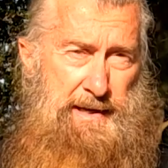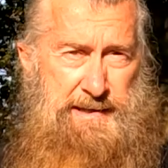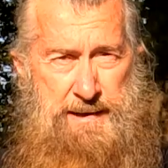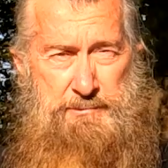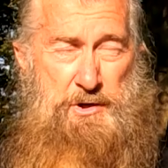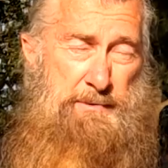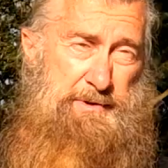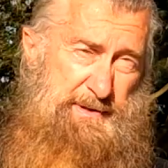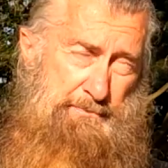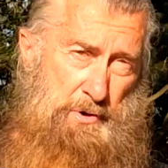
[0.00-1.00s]
Sometimes
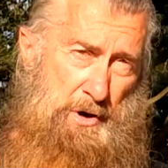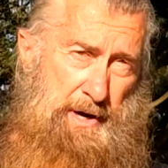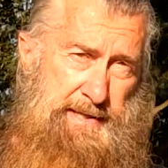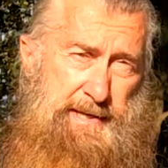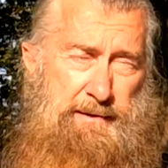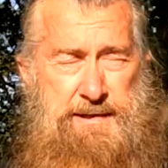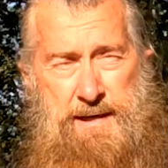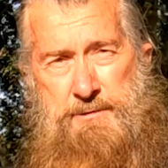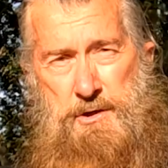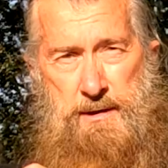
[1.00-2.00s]
it's price,
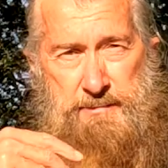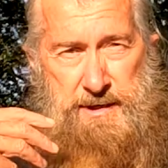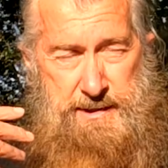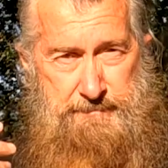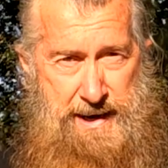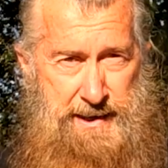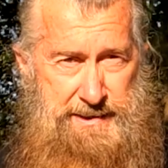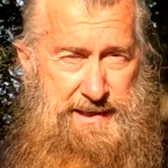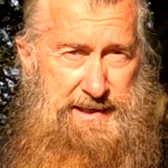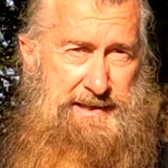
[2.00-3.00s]
sometimes it's
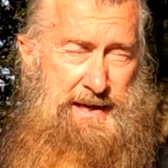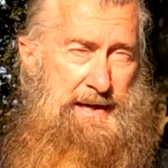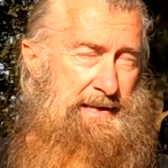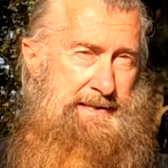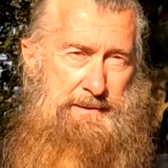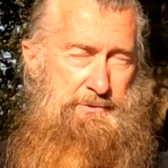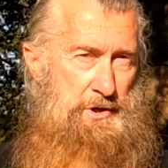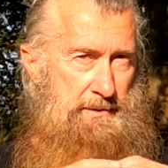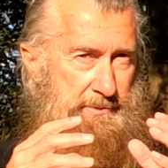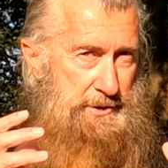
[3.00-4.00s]
amenities,
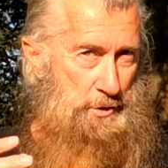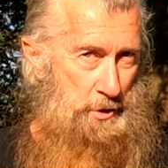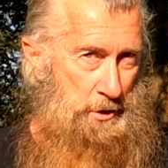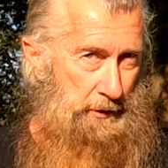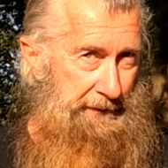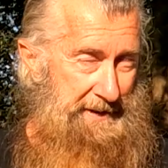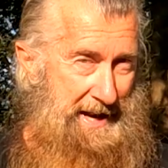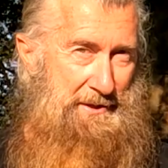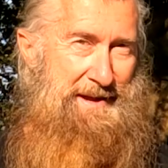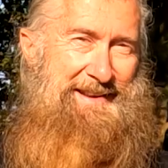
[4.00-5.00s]
sometimes it's all for
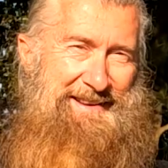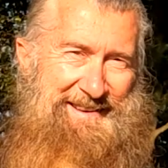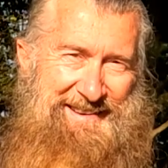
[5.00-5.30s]
nothing.